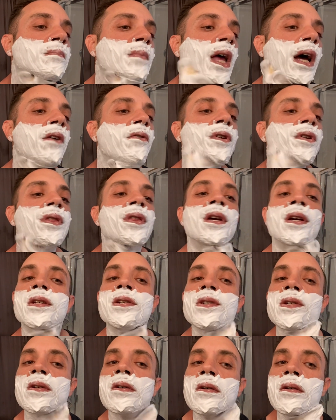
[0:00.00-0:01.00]
Everything
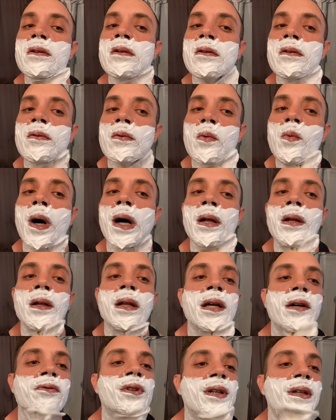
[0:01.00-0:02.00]
is well
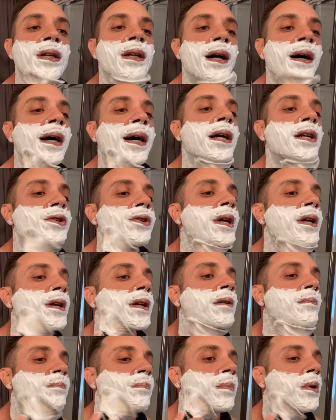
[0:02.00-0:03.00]
lifted and
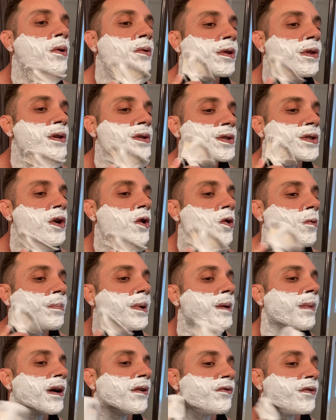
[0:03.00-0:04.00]
hydrated, both the soap
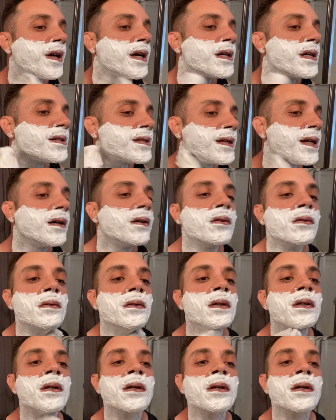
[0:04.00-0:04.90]
and my face now.